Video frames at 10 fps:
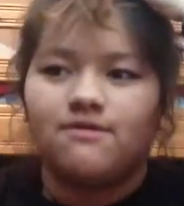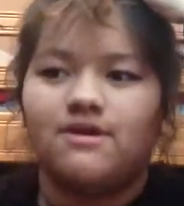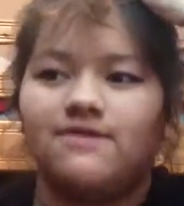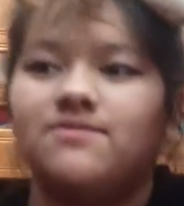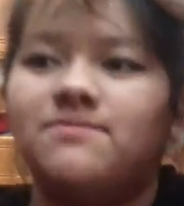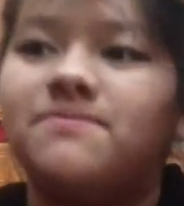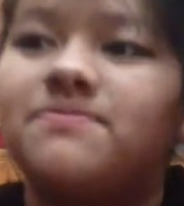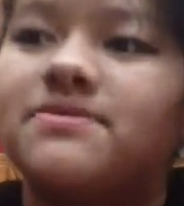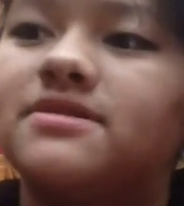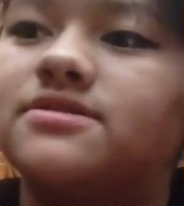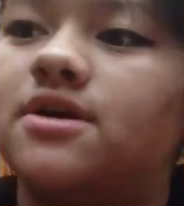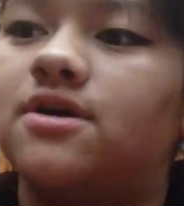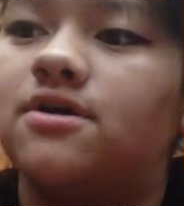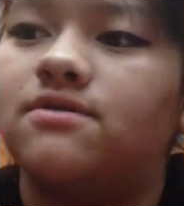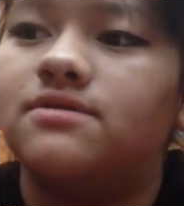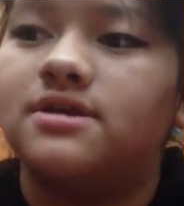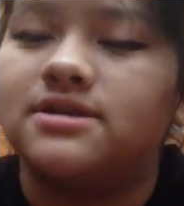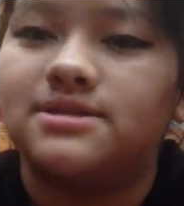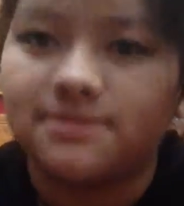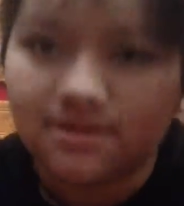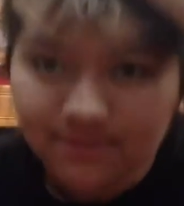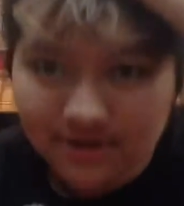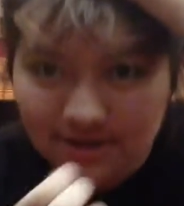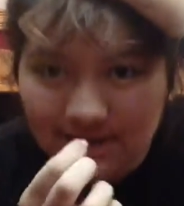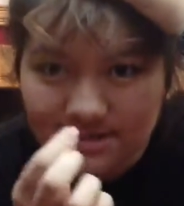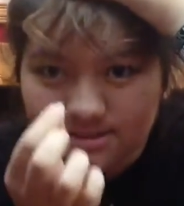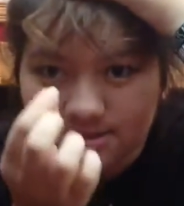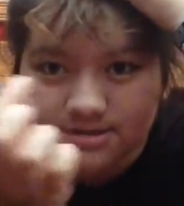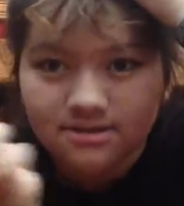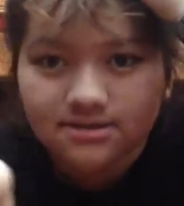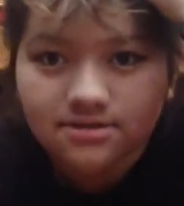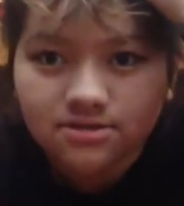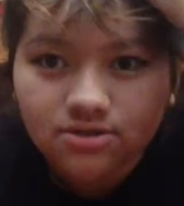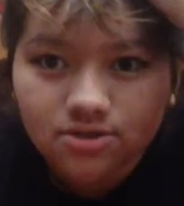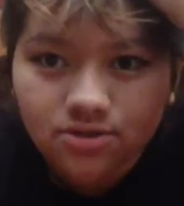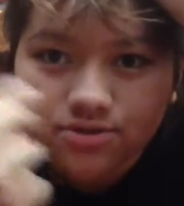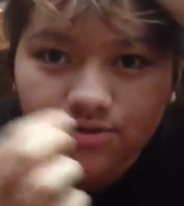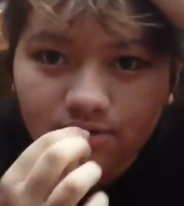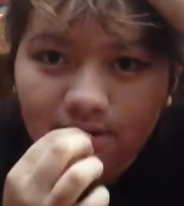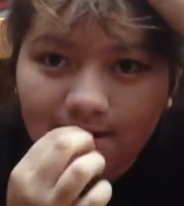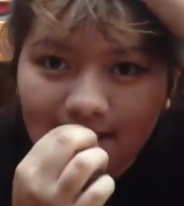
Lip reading: Whatever. So next I'm gonna put an elastic to